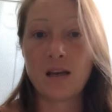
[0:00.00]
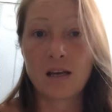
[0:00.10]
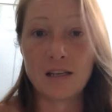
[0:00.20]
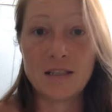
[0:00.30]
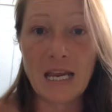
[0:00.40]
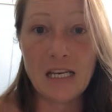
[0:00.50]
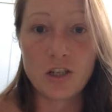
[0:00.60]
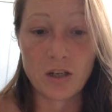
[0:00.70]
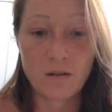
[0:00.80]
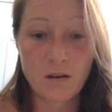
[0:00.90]
a
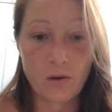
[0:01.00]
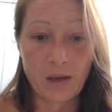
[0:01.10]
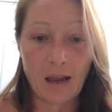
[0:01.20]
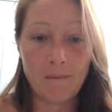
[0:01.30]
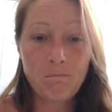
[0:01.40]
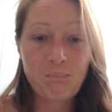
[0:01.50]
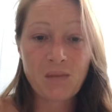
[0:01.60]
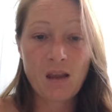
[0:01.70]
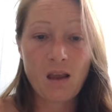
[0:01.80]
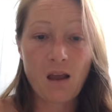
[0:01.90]
contagion, okay?
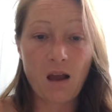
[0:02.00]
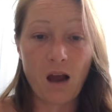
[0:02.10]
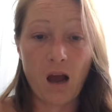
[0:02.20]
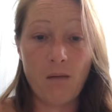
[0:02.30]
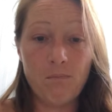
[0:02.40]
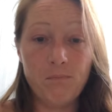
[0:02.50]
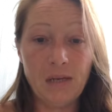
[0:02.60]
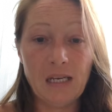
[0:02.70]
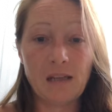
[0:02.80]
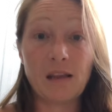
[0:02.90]
Um,
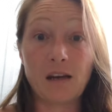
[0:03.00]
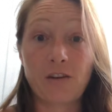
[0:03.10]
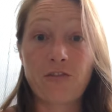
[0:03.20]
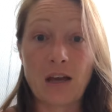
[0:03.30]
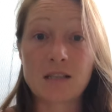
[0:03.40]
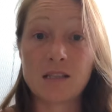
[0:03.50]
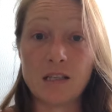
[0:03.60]
meaning that it affects the